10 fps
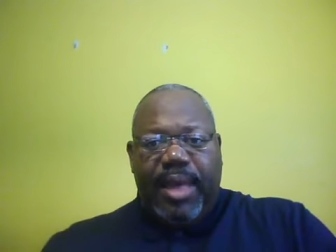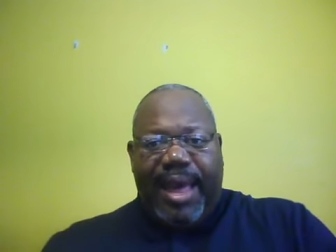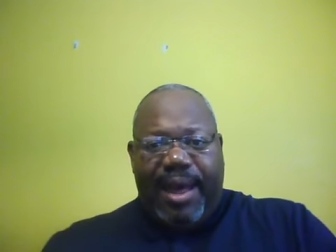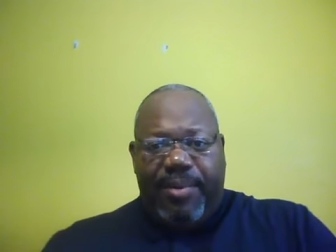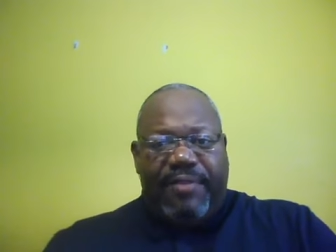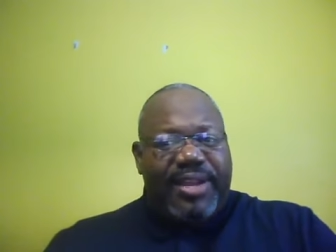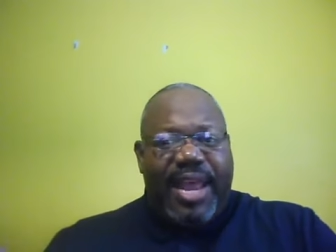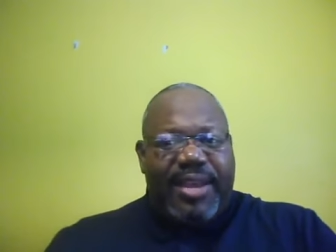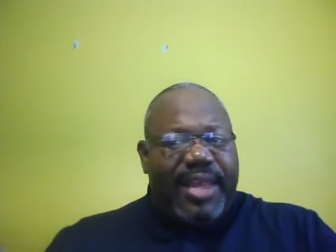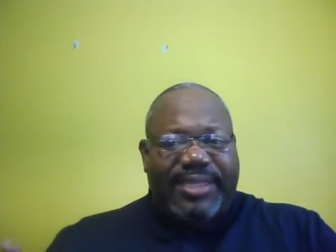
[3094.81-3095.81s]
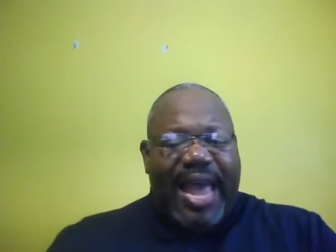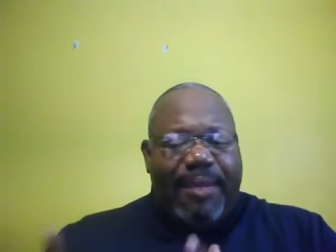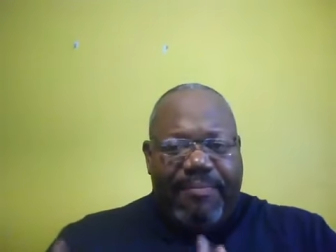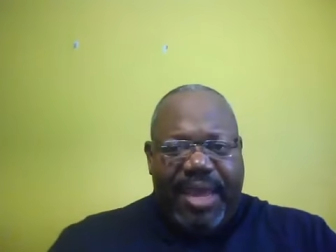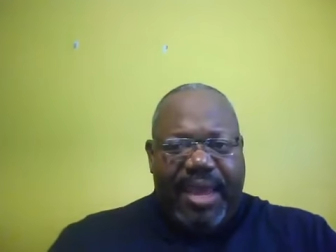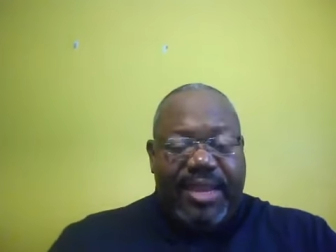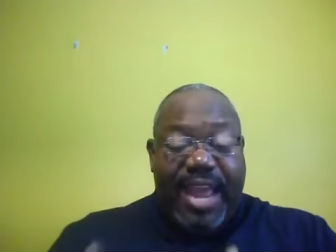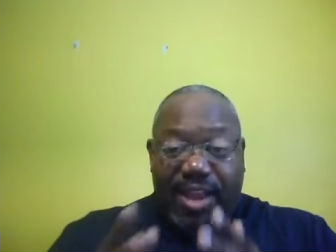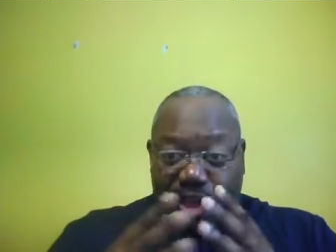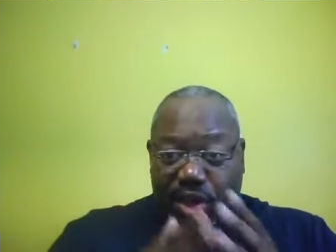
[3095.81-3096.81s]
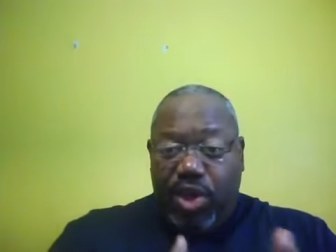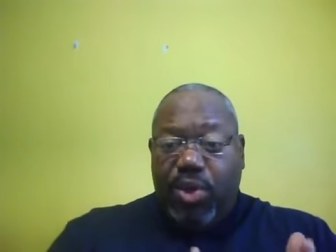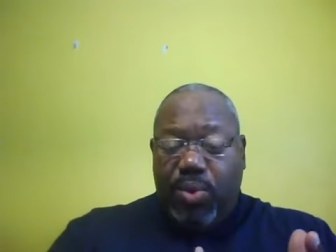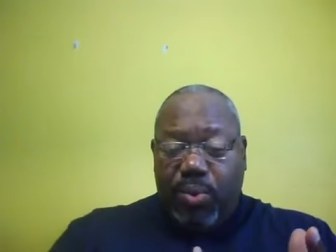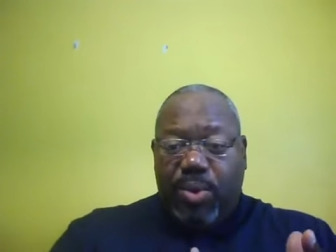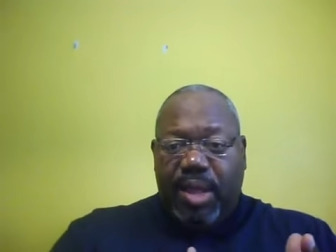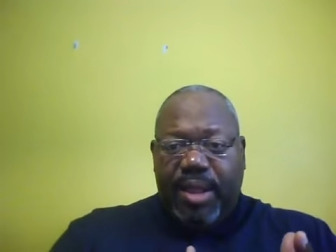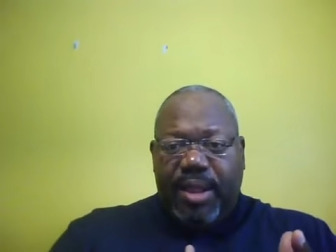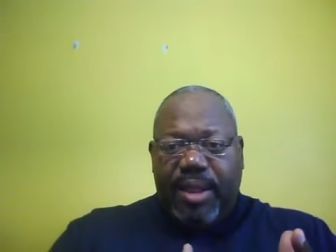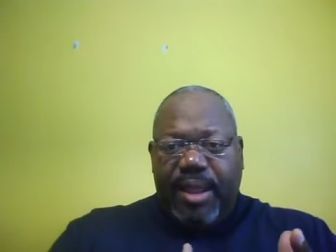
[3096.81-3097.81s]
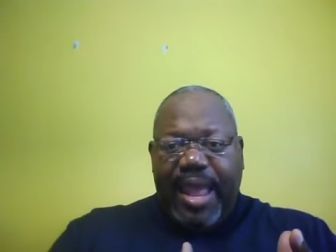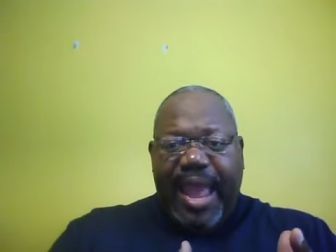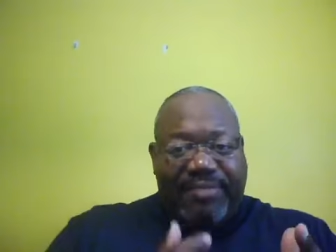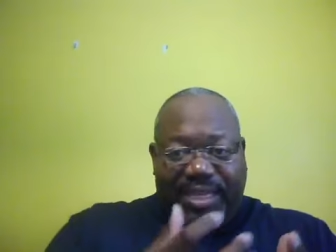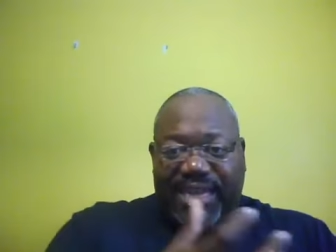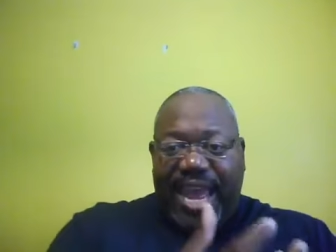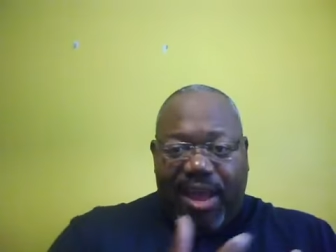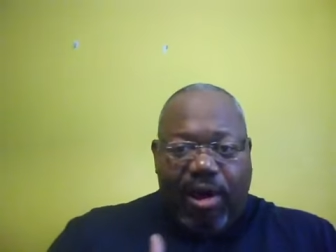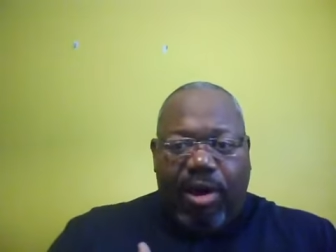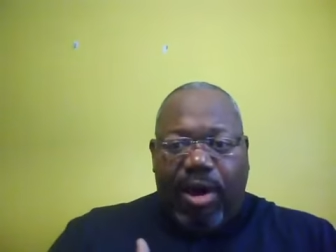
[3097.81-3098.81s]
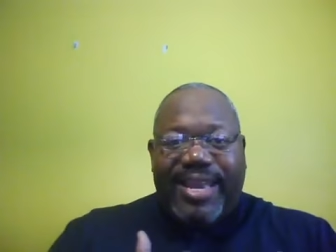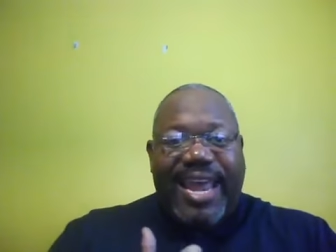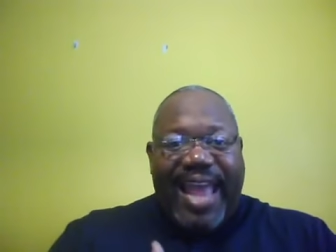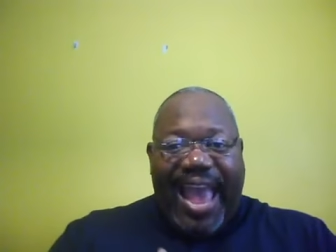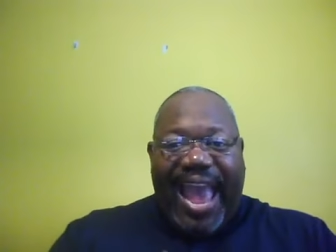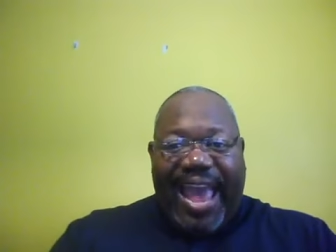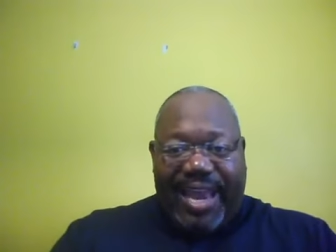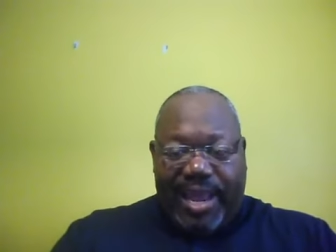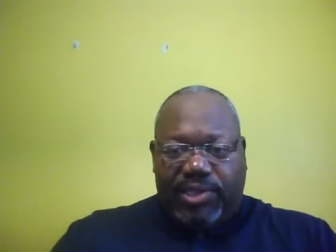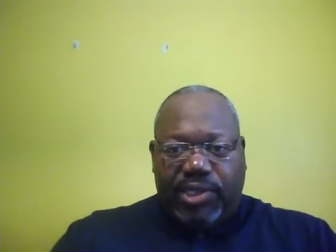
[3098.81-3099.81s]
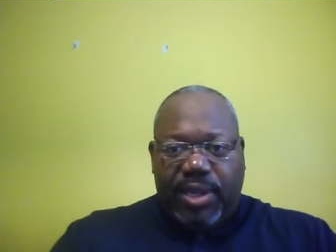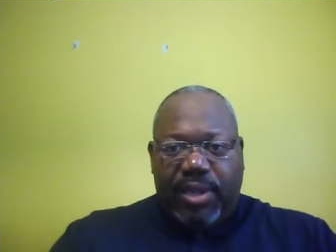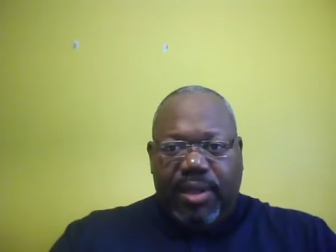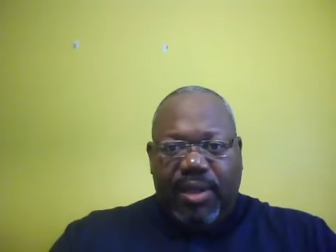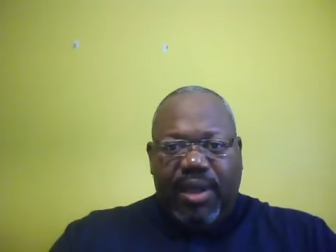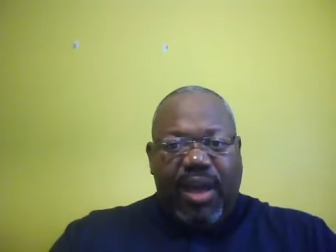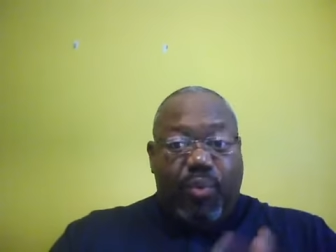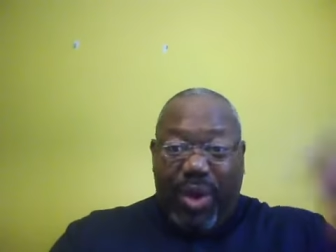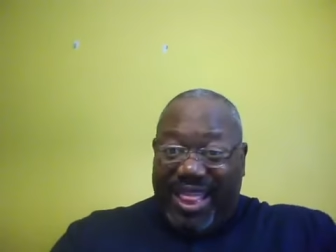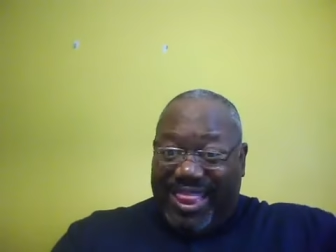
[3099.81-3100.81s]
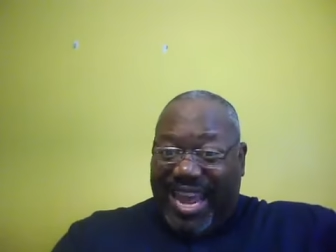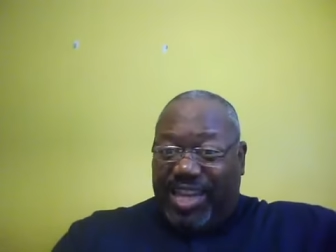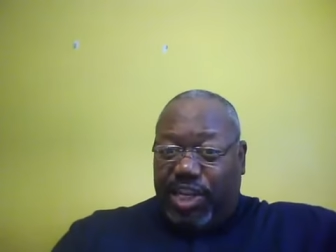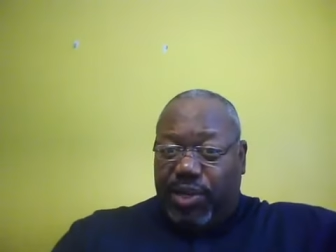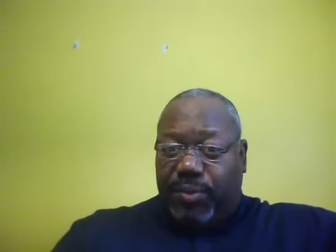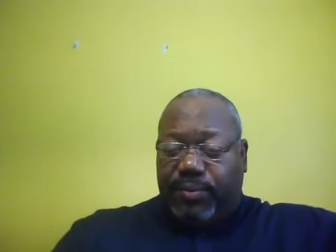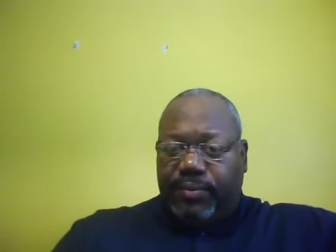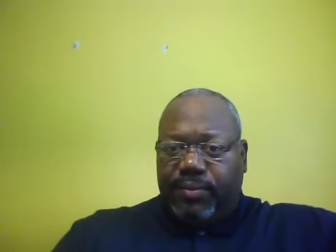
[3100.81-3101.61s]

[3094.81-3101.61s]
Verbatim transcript: However, that does not mean that you have to take on that adage of what they do